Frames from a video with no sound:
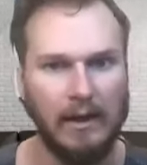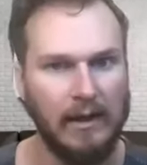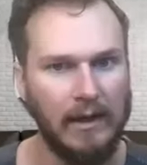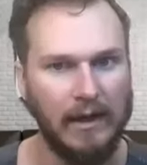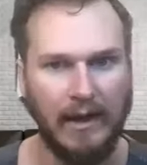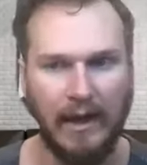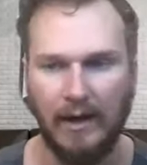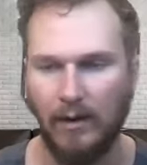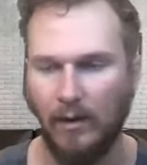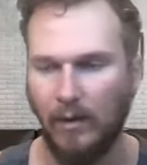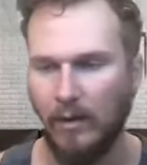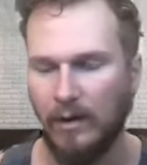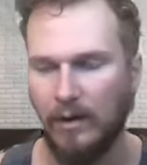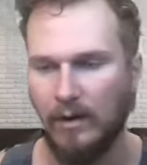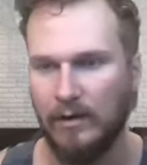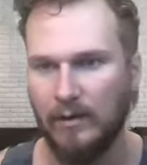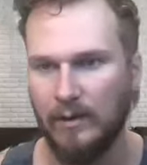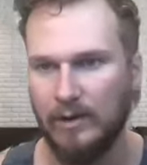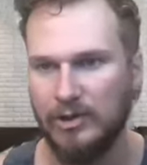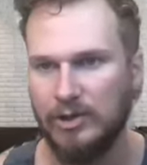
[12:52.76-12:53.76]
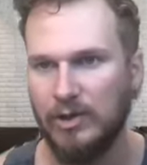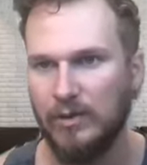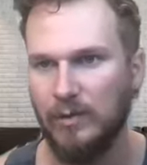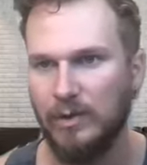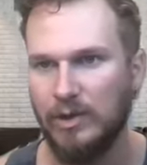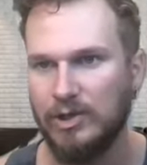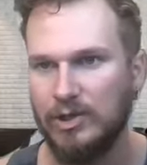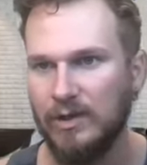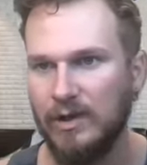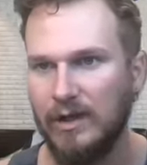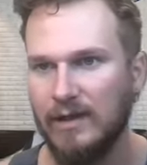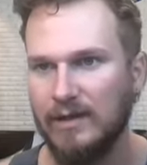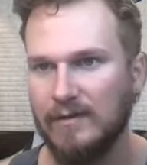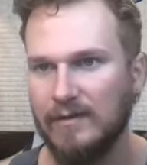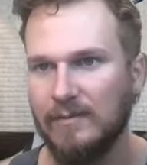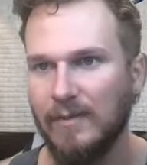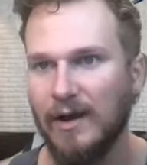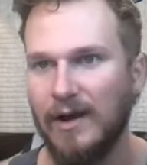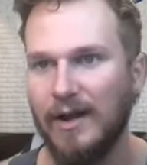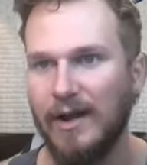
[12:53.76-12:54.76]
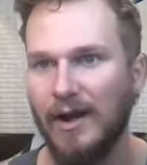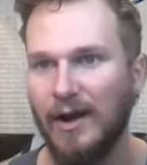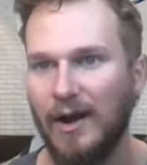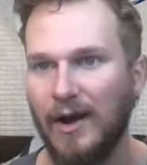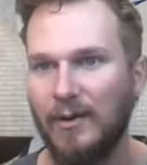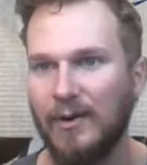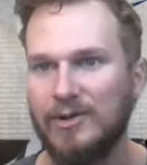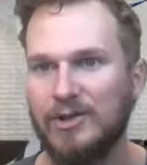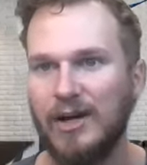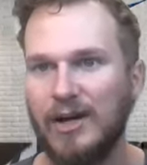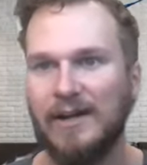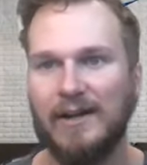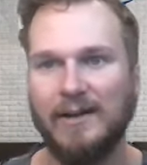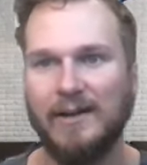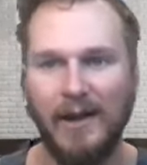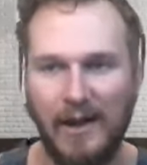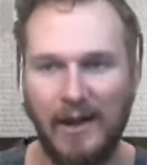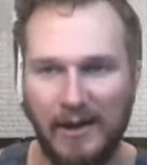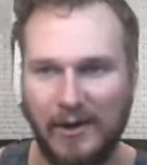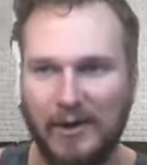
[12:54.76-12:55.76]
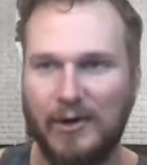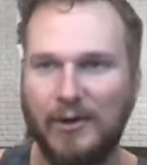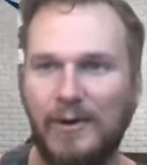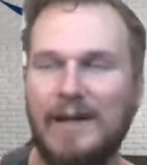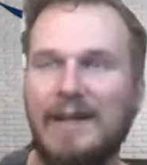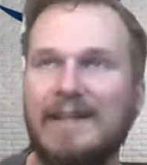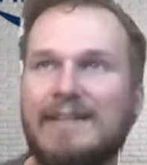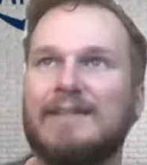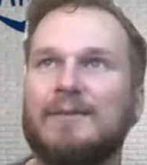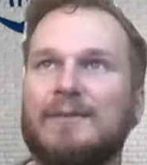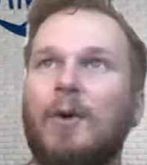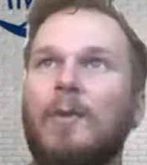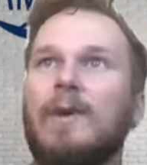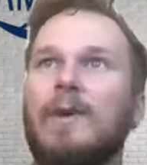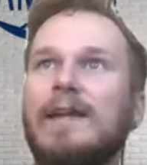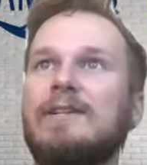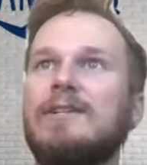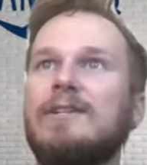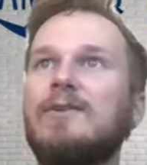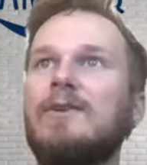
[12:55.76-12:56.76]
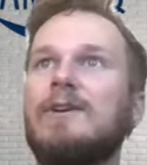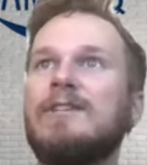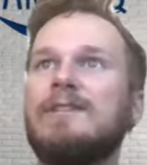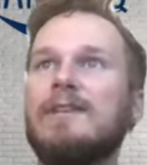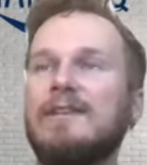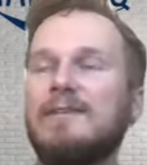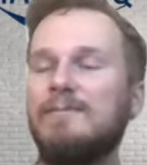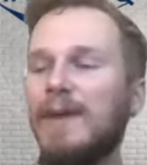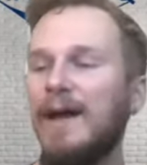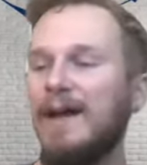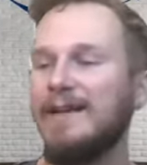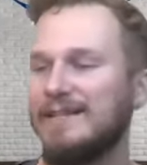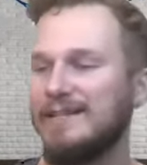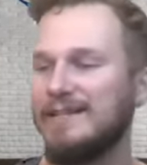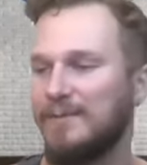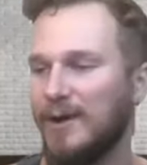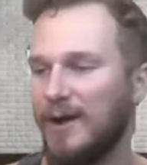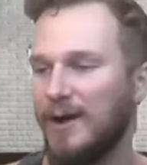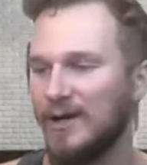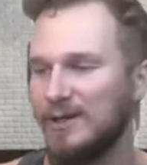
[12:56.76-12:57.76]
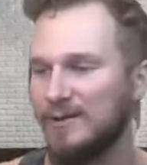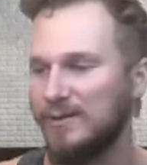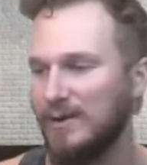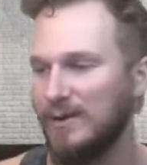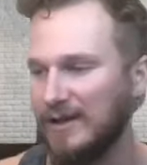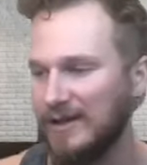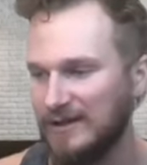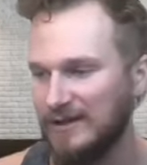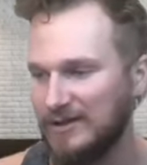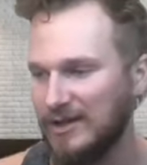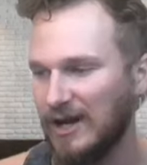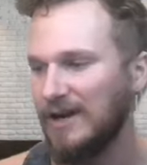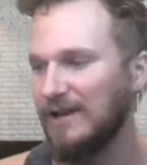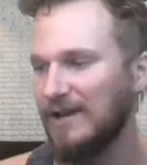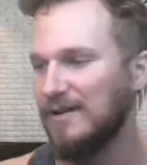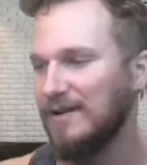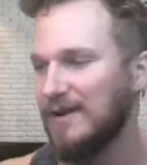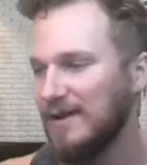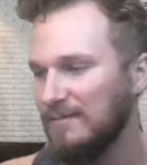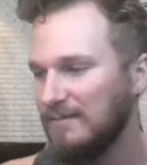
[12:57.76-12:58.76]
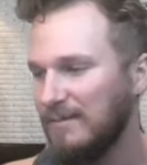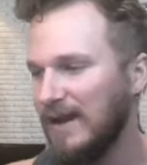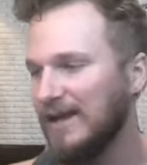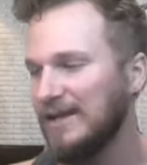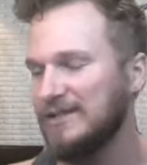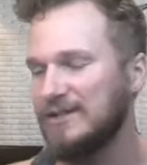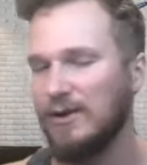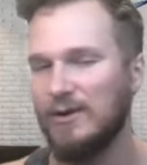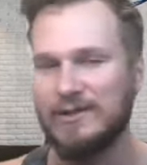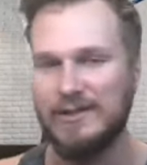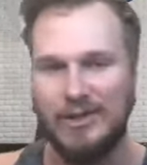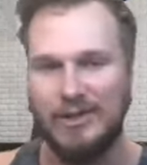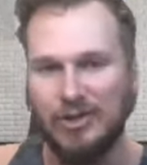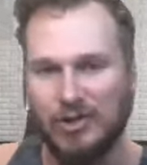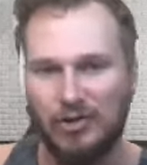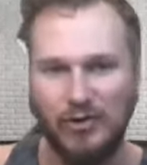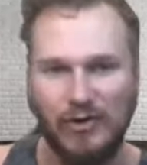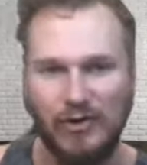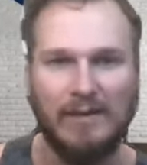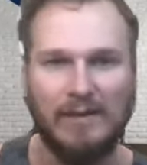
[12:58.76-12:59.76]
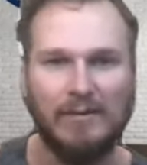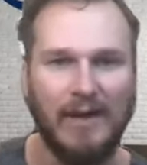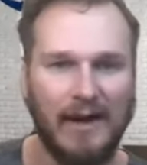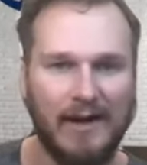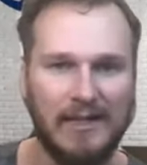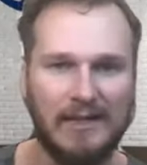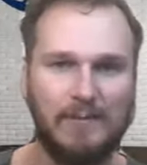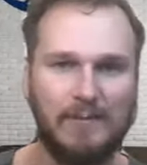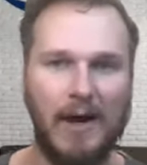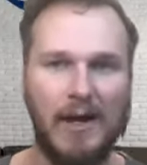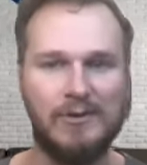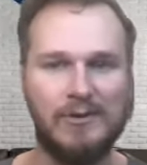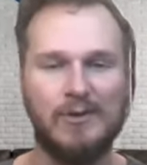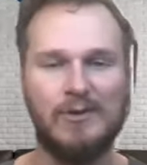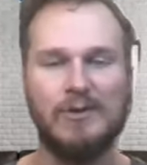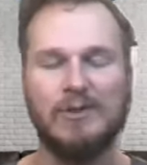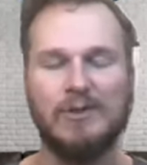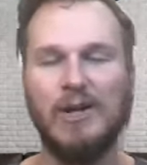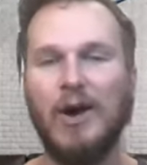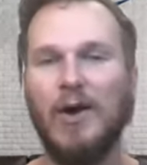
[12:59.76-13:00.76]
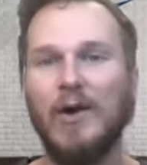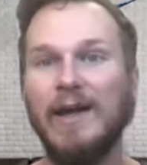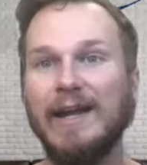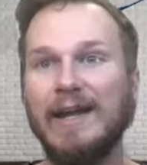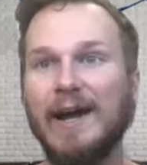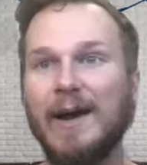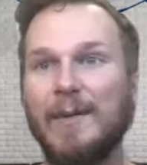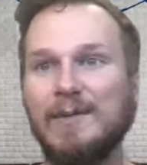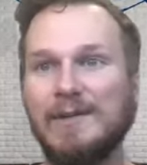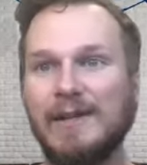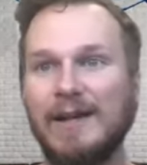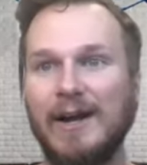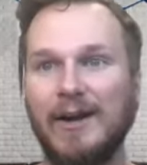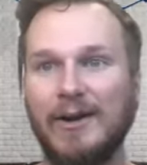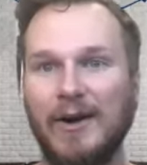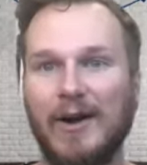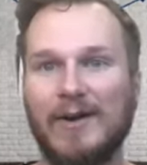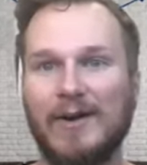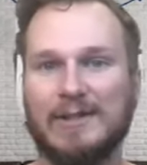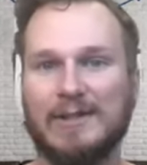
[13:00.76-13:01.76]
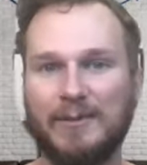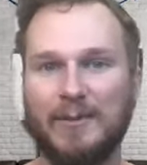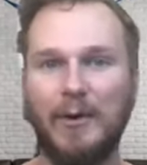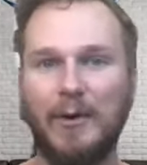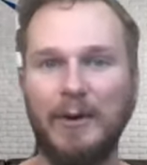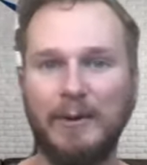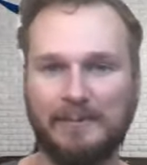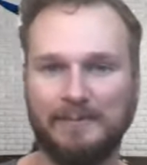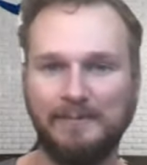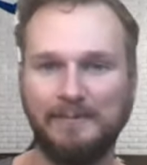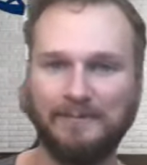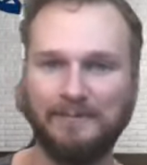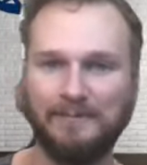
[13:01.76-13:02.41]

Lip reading: Again, we're shooting as much. We're trying to increase what we can do as best as possible, and try to make it so it's as streamlined as possible. There's no hiccups across the board.